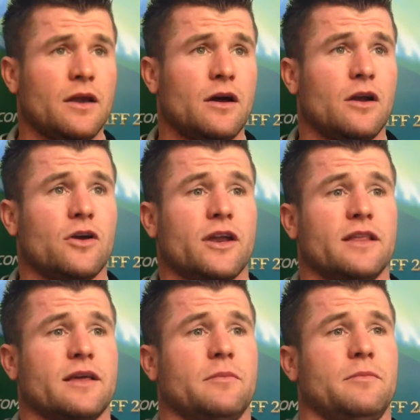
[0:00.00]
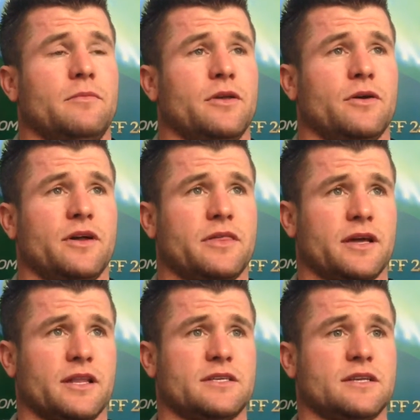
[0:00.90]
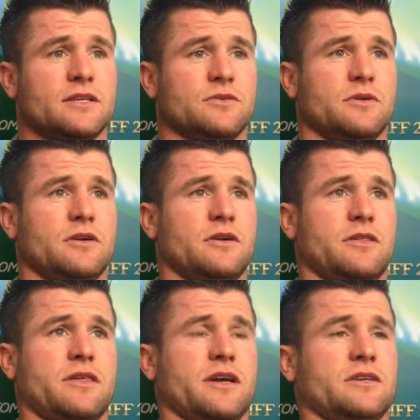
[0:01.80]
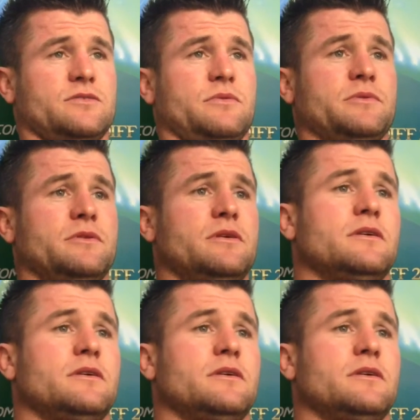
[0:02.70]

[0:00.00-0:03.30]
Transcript: no, looking at them, you know, I think they're still doing a lot of things we